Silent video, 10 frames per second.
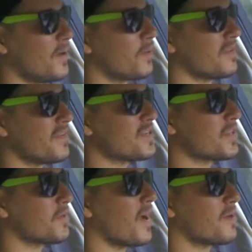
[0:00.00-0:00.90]
will
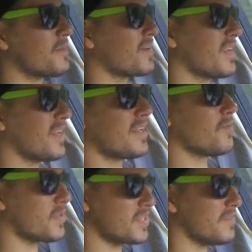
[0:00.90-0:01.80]
eventually ride up there
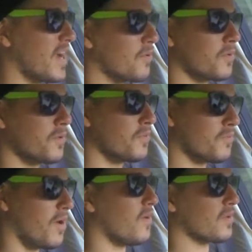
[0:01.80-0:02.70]
again once I've got
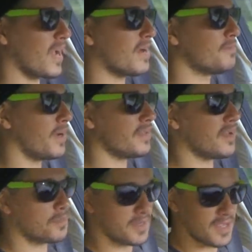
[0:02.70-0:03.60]
Ruth all kind of buttoned
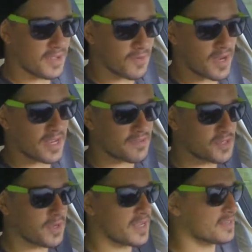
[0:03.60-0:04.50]
up and ready. I've
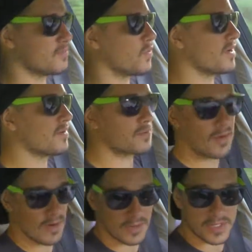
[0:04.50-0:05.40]
still got some weird
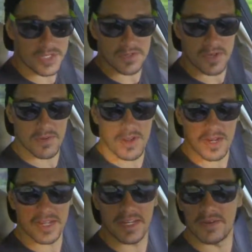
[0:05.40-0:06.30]
throttle issues going
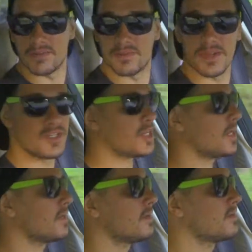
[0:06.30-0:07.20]
on. I need to rejet it.